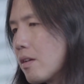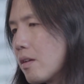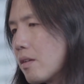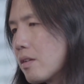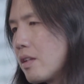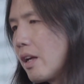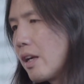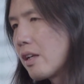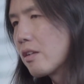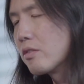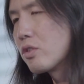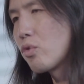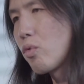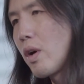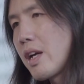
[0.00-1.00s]
getting a
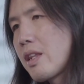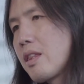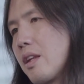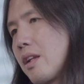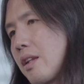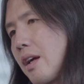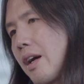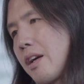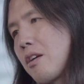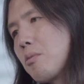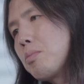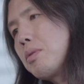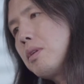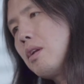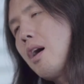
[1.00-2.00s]
direct thing that I can
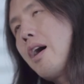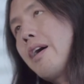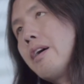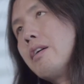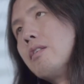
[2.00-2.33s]
apply